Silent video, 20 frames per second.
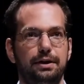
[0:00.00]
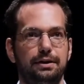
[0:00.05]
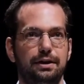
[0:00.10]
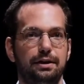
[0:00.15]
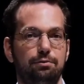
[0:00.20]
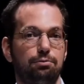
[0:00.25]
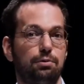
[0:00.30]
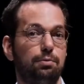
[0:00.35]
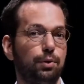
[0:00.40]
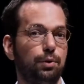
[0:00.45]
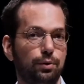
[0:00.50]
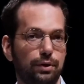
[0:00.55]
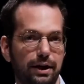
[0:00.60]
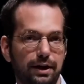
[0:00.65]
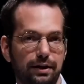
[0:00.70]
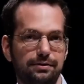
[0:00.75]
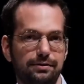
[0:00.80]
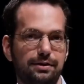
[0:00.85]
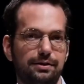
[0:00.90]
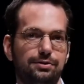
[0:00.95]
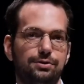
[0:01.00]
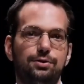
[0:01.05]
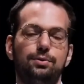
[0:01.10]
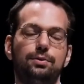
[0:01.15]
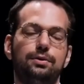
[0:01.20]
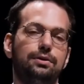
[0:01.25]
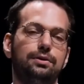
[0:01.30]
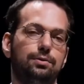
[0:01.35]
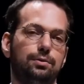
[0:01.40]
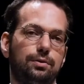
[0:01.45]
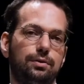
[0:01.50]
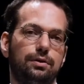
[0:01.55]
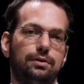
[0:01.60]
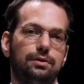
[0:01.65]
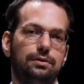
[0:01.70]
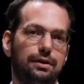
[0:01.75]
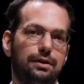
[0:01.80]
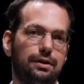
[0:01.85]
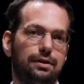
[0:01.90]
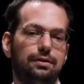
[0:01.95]
and get remote access to it,
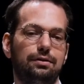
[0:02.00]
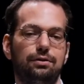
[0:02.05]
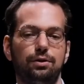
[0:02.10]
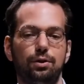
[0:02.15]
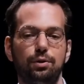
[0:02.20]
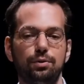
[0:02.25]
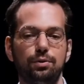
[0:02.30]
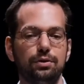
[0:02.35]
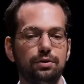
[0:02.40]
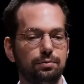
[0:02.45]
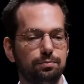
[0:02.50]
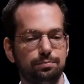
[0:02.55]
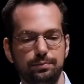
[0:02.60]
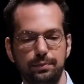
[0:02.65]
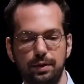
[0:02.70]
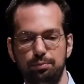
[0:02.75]
or uh, load a,